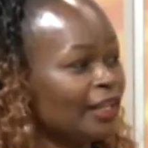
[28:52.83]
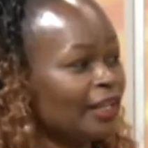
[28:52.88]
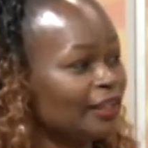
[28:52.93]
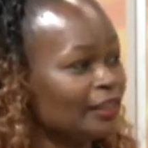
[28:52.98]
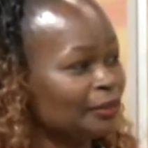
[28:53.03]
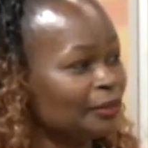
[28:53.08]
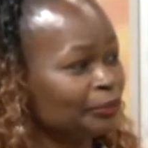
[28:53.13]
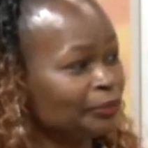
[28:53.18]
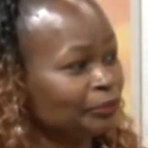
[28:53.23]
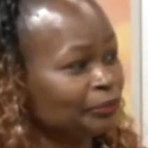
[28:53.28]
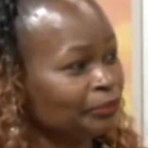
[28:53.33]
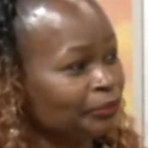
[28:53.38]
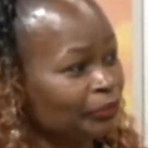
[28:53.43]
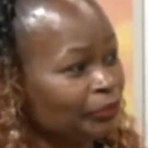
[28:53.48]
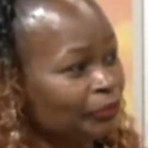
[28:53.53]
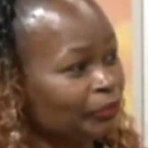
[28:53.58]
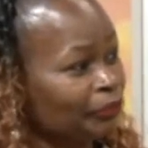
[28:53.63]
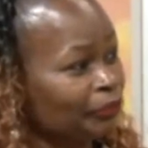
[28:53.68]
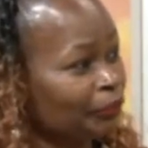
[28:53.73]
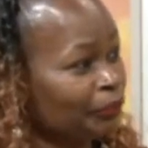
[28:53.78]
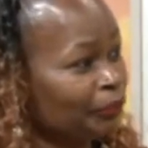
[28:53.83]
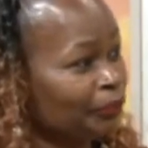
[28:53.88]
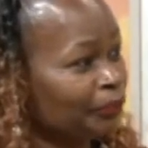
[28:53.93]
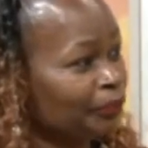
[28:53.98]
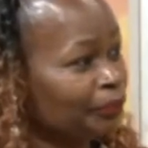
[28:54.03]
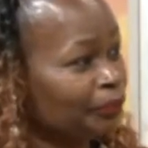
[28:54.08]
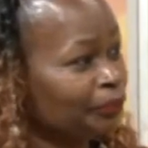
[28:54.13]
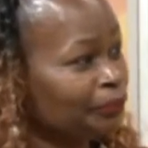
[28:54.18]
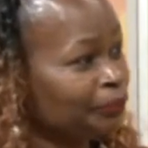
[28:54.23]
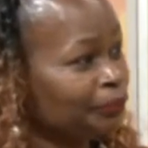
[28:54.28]
day. Mm-hmm. So
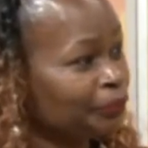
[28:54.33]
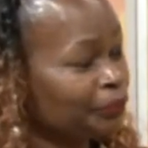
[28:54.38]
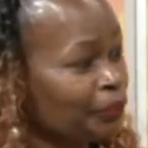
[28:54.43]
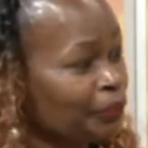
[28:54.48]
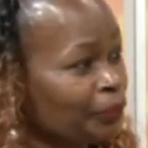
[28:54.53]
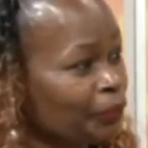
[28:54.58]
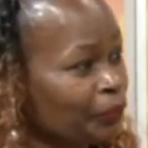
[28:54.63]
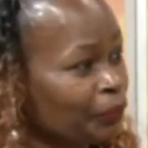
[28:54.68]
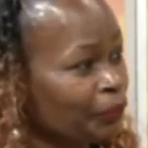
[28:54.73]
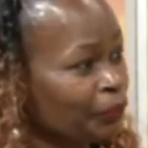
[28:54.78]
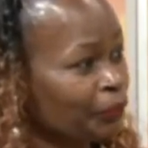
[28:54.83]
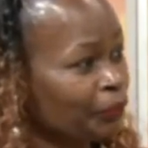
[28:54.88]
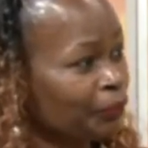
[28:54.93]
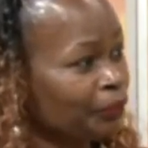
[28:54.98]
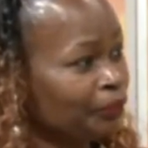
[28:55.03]
you think it's